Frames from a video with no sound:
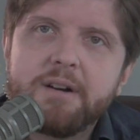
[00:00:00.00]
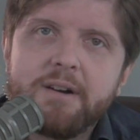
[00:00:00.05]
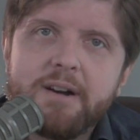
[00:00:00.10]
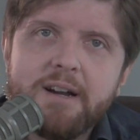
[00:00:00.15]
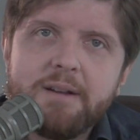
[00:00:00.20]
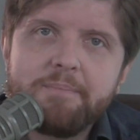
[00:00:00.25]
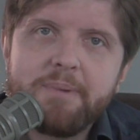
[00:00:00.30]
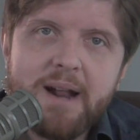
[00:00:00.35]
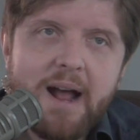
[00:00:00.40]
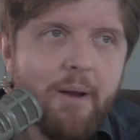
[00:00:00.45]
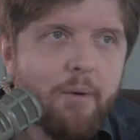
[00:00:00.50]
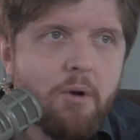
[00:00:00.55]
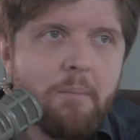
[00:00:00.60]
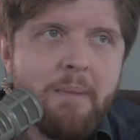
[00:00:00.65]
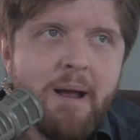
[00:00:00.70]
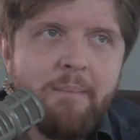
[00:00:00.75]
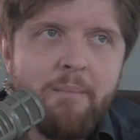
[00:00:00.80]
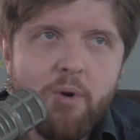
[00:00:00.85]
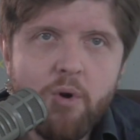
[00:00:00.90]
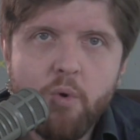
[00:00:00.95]
Right? But I
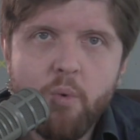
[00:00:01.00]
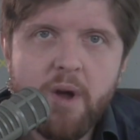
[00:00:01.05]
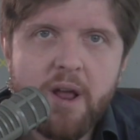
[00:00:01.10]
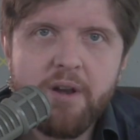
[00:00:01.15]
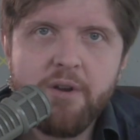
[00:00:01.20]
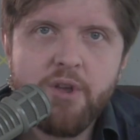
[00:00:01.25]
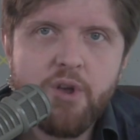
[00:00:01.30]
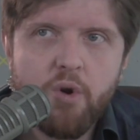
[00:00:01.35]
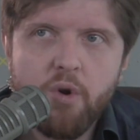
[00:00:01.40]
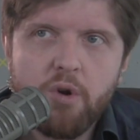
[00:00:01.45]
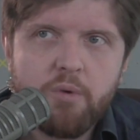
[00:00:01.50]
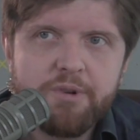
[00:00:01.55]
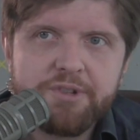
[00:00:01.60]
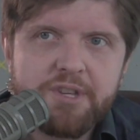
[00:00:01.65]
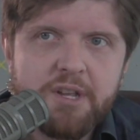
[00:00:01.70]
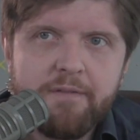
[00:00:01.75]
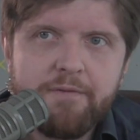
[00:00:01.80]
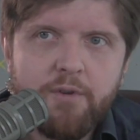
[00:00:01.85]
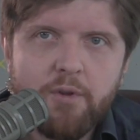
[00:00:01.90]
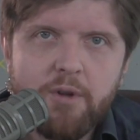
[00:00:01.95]
remember when New York was
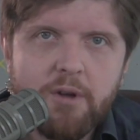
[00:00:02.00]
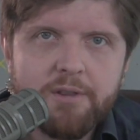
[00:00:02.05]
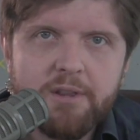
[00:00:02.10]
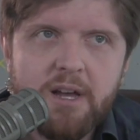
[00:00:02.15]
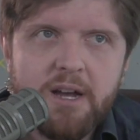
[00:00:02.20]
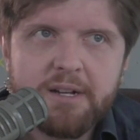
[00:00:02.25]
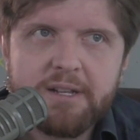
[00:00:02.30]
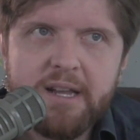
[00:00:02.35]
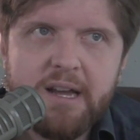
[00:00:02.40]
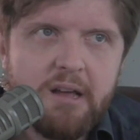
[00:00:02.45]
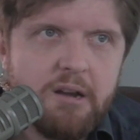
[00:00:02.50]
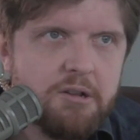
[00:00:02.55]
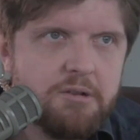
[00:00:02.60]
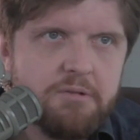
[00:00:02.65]
in full on lockdown,